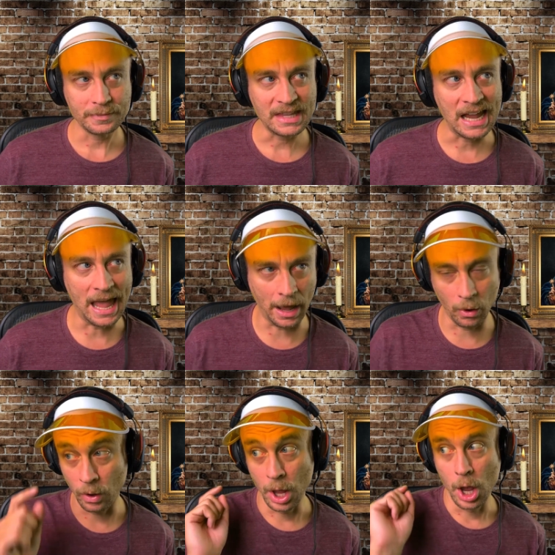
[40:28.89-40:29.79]

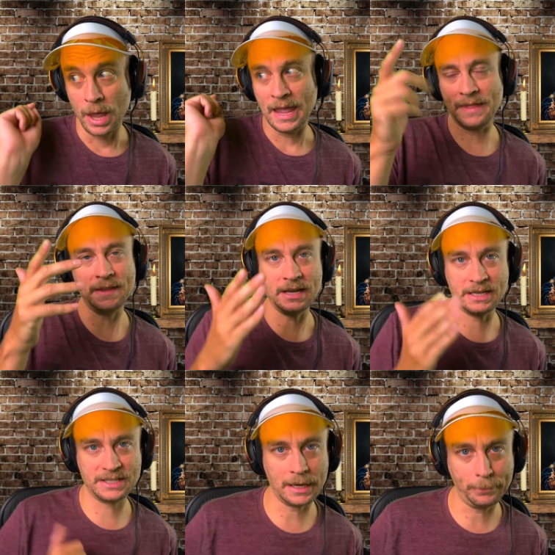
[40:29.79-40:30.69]
Hell, in the
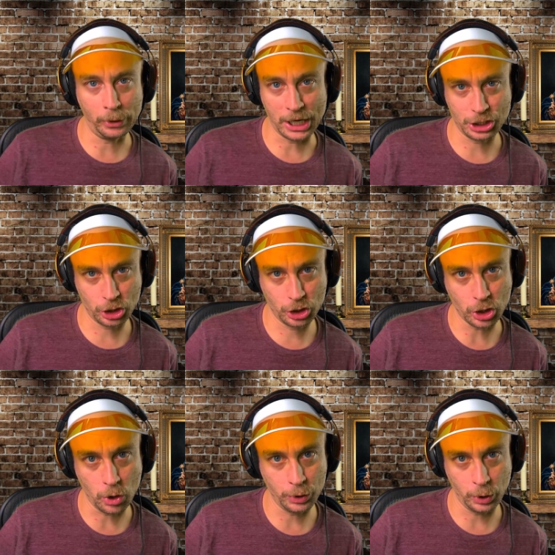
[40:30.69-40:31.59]
example I just
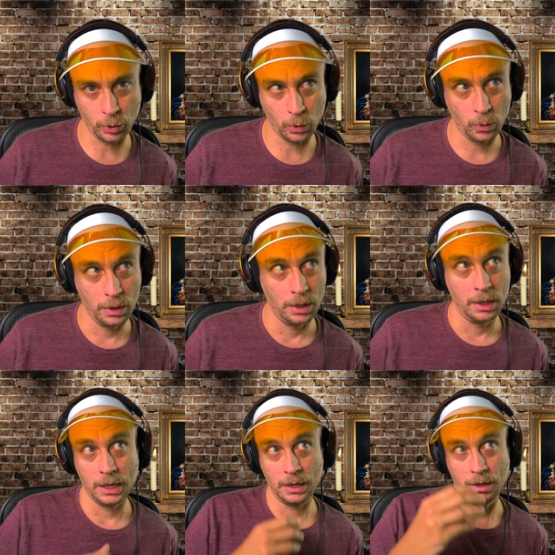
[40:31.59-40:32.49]
showed you,
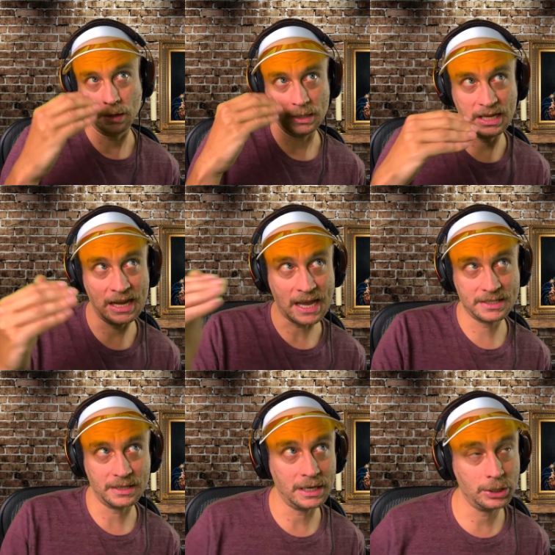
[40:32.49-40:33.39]
ES
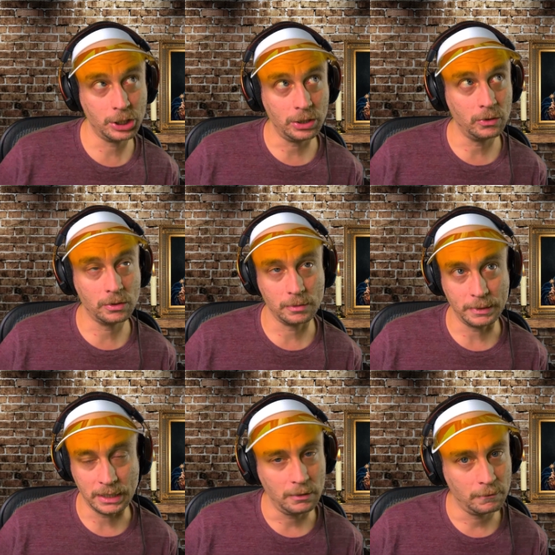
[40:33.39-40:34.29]
and NQ could
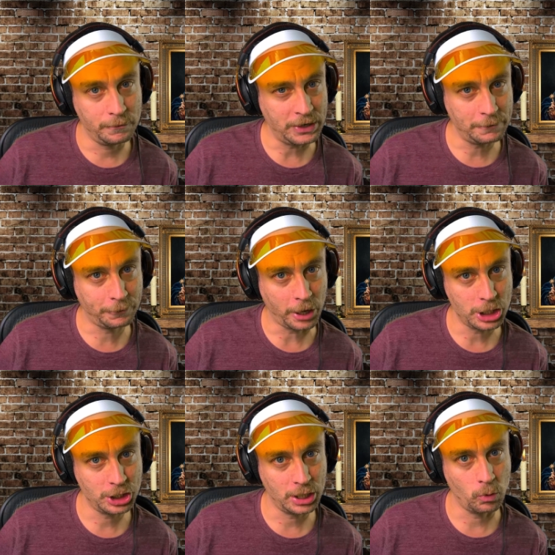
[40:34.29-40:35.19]
be V
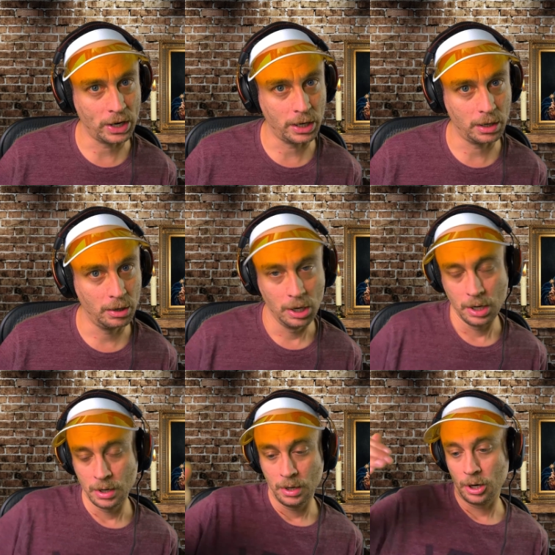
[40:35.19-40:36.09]
flushing where
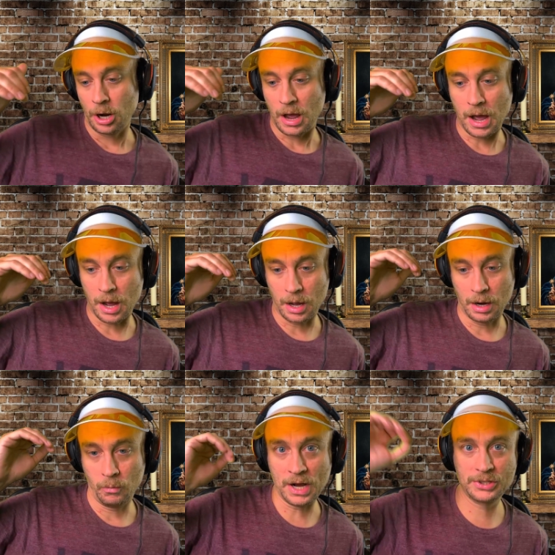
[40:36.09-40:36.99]
uh,
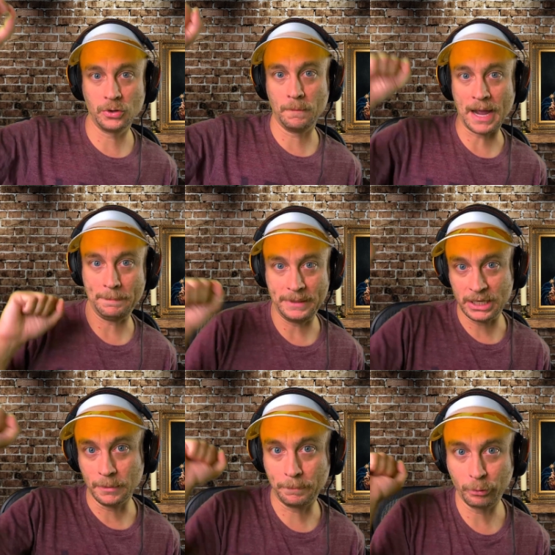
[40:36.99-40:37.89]
Russell might be
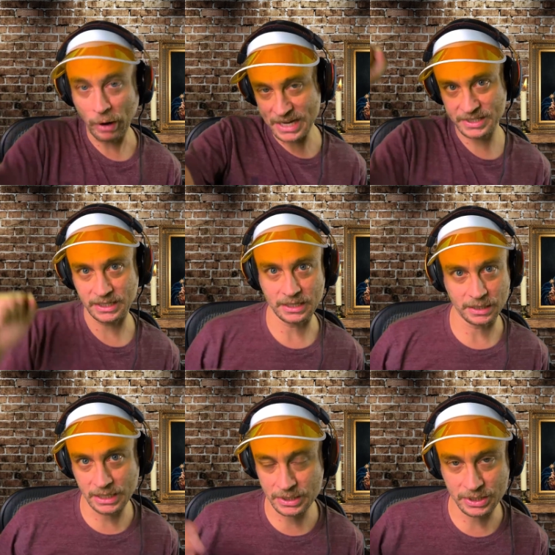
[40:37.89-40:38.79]
compressing
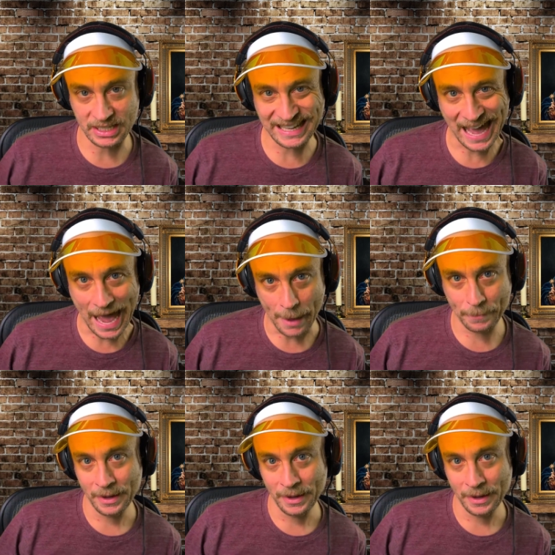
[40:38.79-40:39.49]
against a gap.